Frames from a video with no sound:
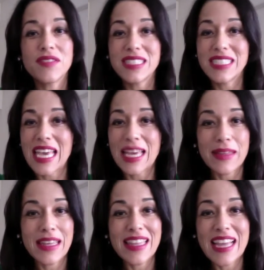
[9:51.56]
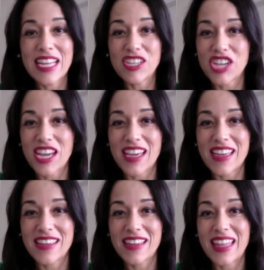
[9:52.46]
taking that
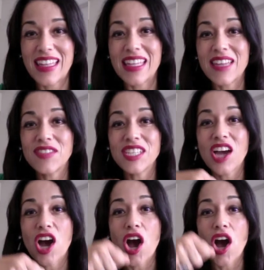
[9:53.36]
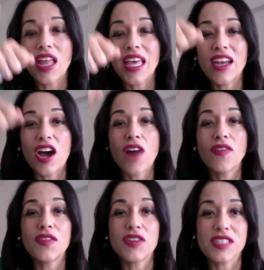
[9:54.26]
chain and lifting it off of
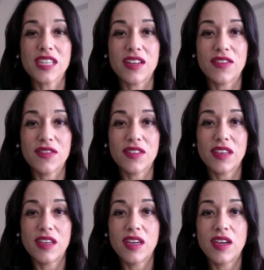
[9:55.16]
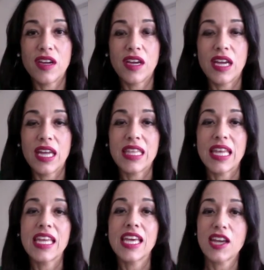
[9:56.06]
yourself and
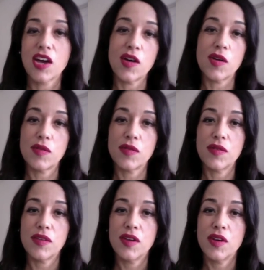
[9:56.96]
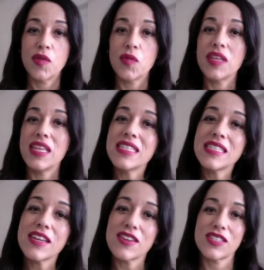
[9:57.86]
letting it go.
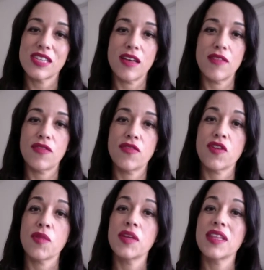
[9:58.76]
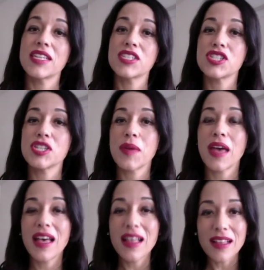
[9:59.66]
Releasing yourself from relationship
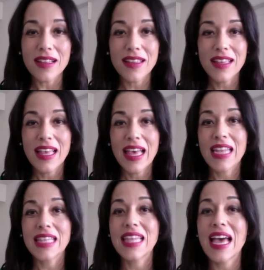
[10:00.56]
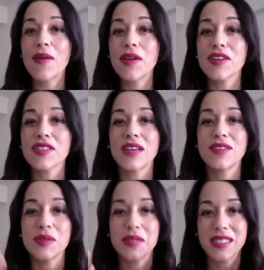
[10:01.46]
hell and allowing yourself
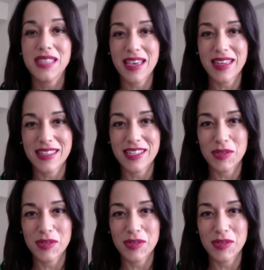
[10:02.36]
to ascend into